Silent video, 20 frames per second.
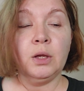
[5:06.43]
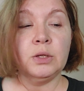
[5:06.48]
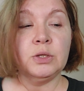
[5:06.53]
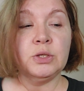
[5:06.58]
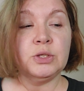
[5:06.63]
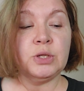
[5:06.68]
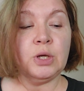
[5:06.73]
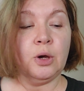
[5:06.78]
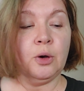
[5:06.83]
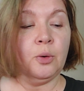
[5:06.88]

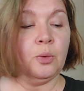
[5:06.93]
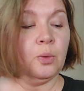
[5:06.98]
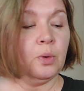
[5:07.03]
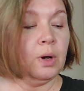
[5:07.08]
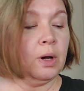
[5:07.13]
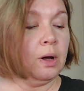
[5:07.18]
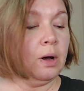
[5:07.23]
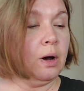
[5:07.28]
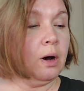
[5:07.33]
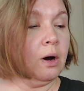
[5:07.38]
So
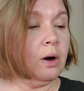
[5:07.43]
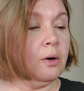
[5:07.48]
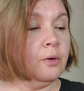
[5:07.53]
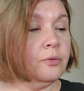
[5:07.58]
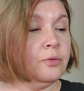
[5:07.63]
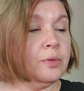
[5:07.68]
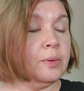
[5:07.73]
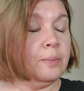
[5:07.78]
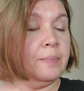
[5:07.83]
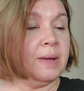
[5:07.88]

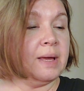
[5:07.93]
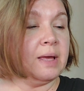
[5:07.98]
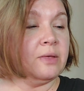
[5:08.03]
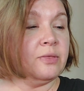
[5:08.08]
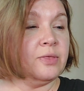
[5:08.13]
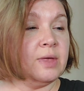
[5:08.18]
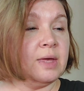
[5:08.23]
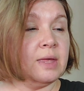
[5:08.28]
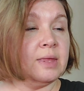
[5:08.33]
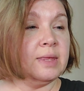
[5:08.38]
the big
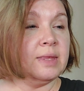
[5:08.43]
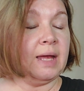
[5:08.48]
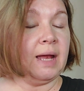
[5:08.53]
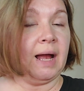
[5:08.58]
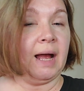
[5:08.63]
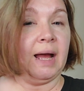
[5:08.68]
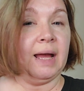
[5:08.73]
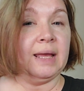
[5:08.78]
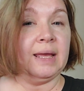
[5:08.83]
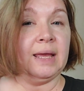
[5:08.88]
thing
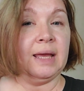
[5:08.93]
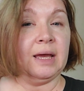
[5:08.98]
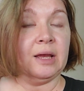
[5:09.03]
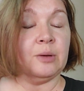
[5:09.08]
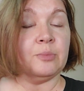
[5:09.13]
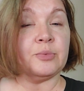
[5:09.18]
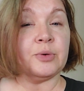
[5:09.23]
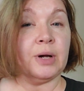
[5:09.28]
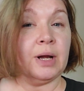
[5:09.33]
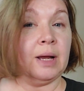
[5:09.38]
that I had
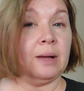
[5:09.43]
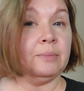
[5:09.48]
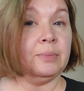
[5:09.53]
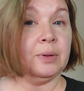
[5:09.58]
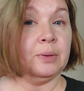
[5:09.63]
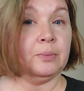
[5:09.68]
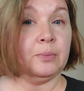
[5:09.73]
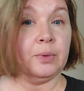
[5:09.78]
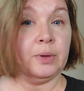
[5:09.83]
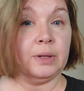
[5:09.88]
a
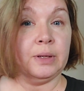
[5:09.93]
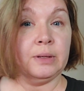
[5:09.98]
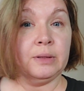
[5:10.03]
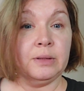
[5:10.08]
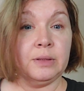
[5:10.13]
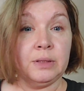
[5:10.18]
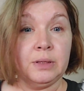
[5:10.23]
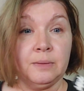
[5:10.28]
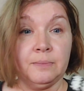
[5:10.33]
problem with